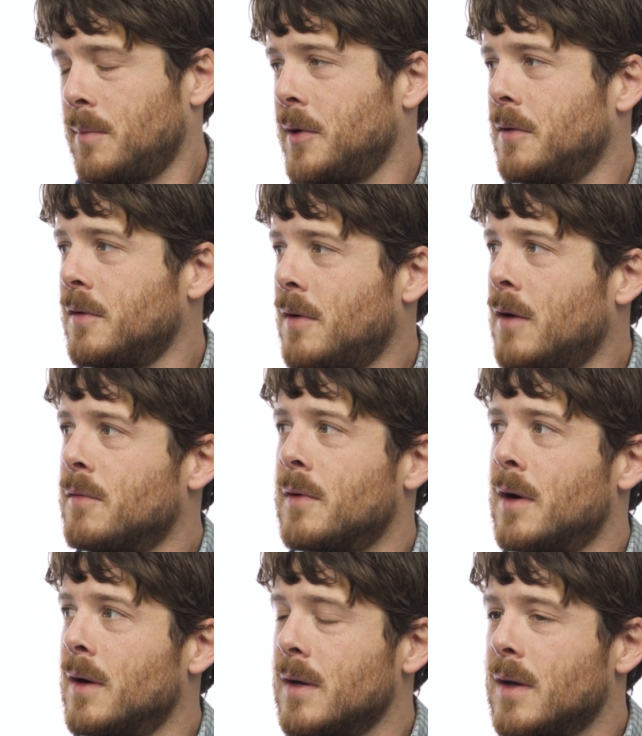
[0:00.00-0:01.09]
up in your
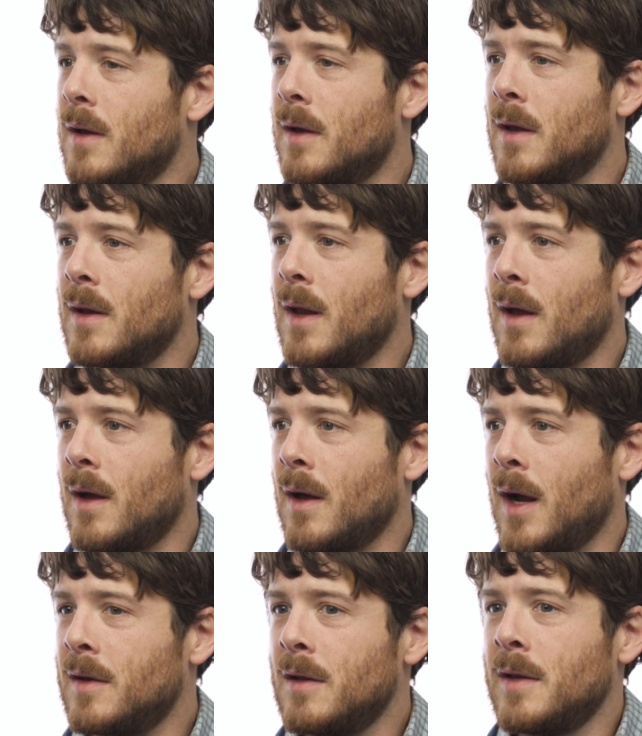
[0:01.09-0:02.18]
software, and, and uh,
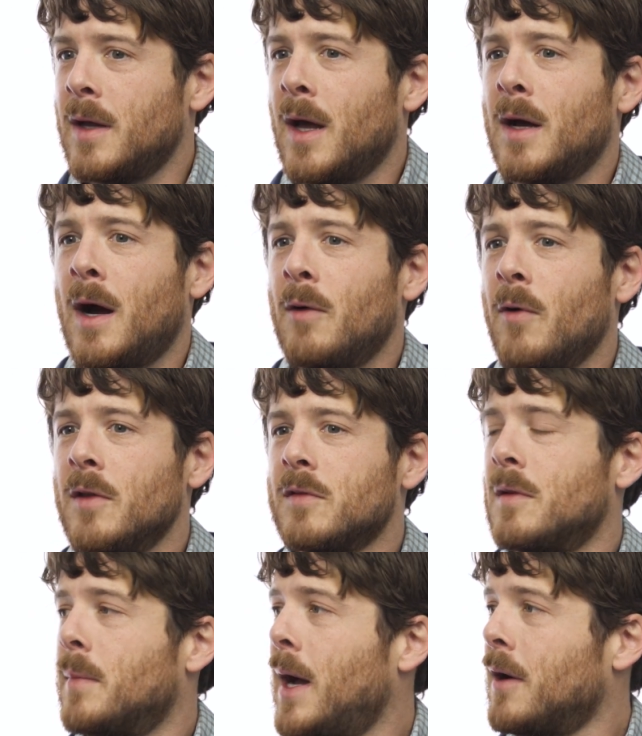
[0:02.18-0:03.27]
ideally AI
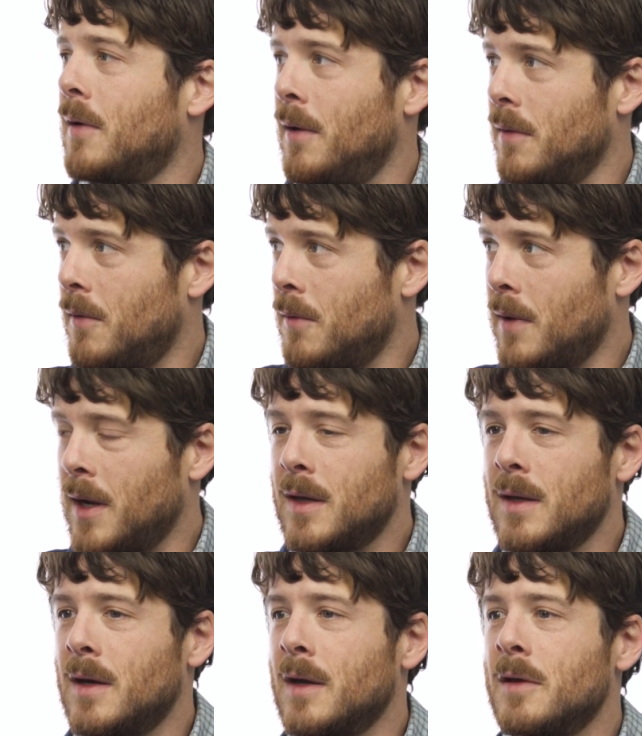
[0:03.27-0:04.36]
runs in the background. The whole
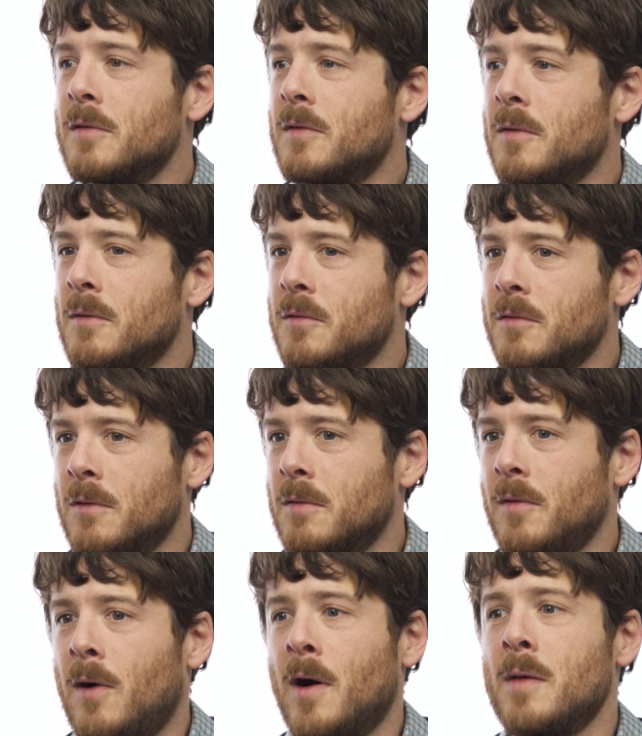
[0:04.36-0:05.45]
idea is to sort
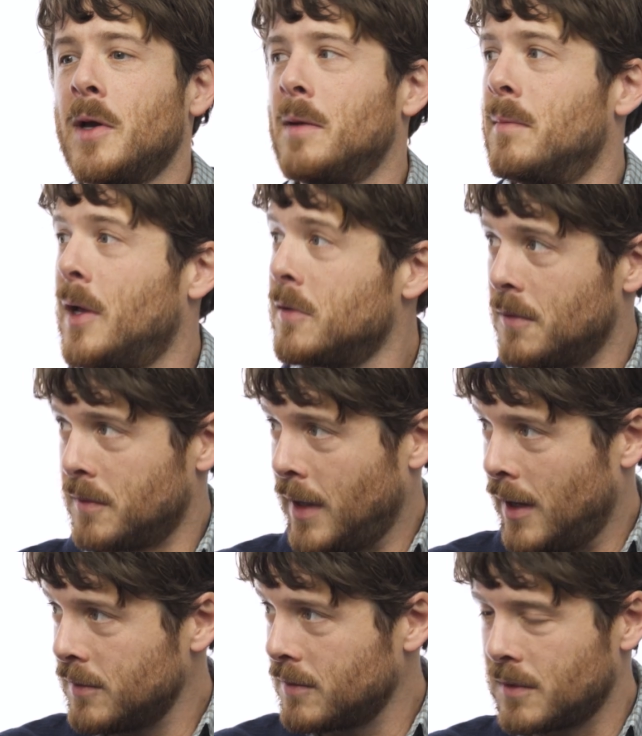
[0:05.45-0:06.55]
of automate mental
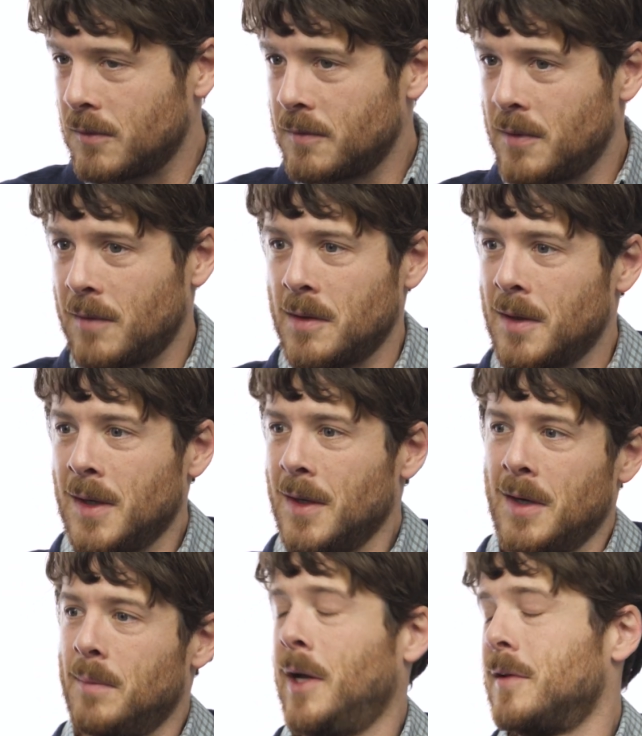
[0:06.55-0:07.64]
tasks. So if you have to
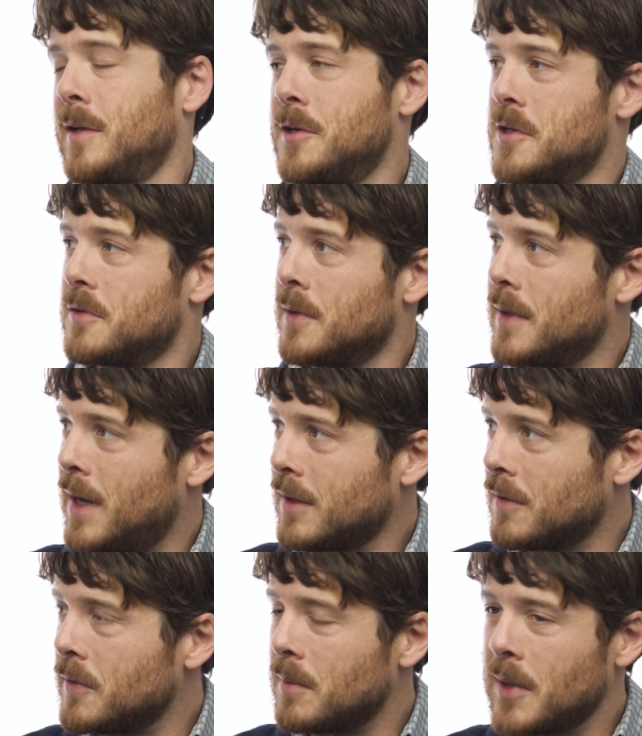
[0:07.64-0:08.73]
pay attention to it and
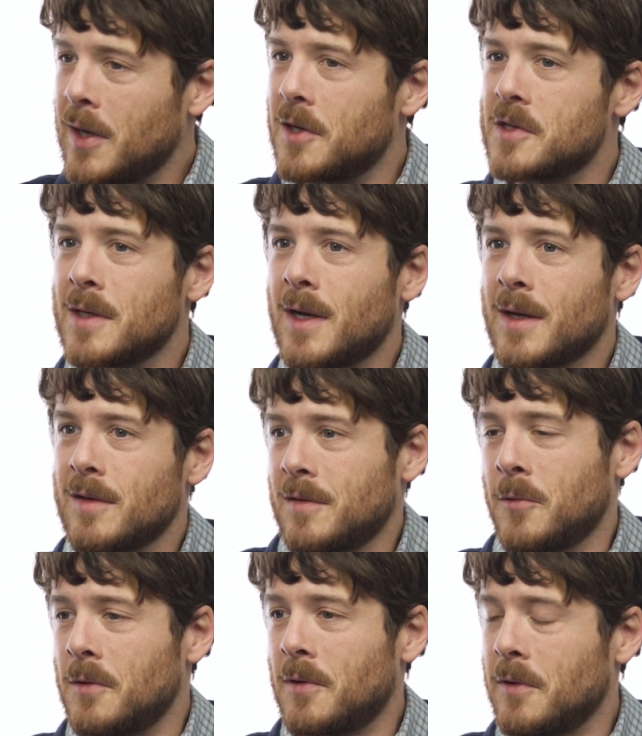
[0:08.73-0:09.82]
actively manage it, I guess
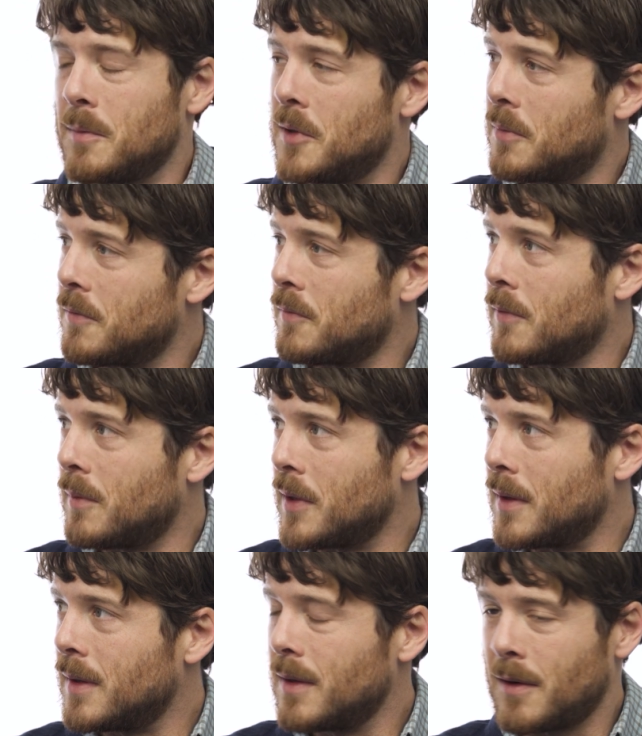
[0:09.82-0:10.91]
it wouldn't really be
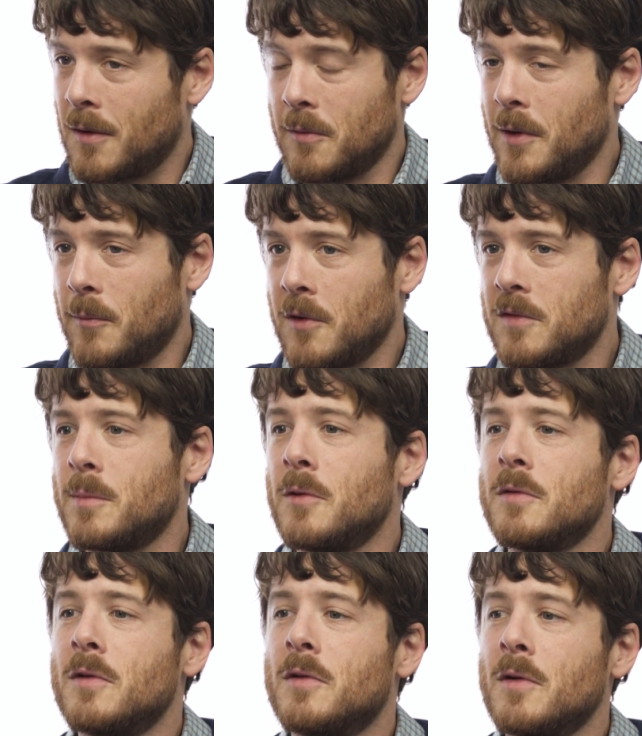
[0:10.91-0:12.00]
performing or doing what it's
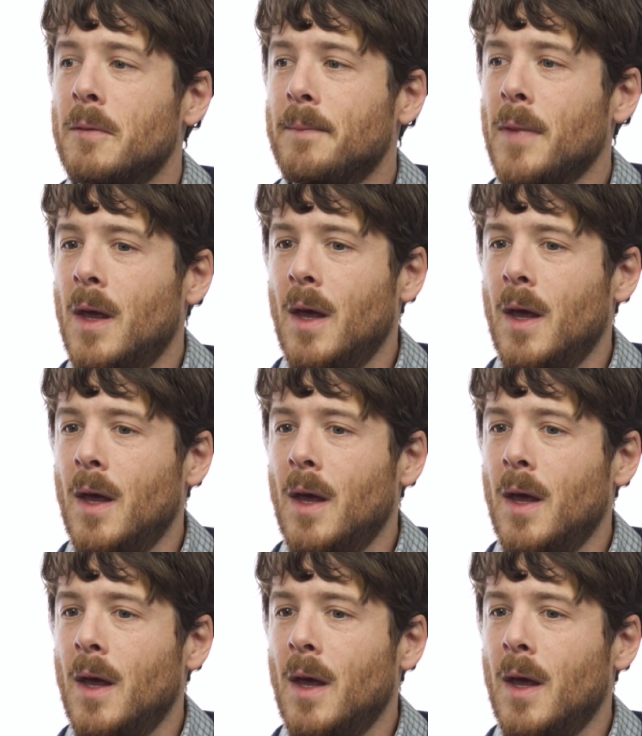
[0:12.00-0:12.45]
supposed to do.